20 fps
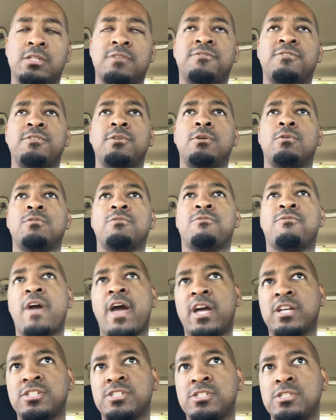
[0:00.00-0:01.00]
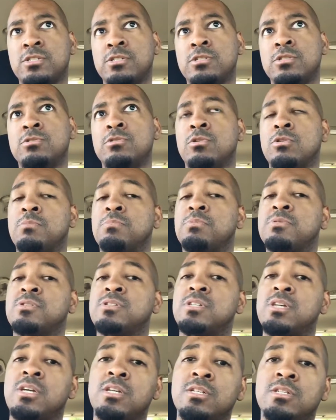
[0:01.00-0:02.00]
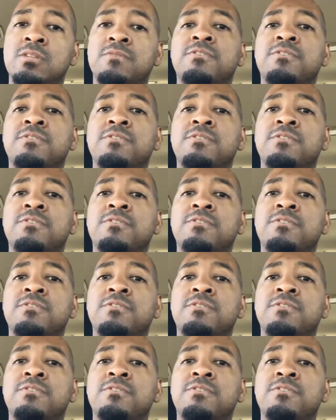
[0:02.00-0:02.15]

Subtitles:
If you know the fraction, you know the percentage.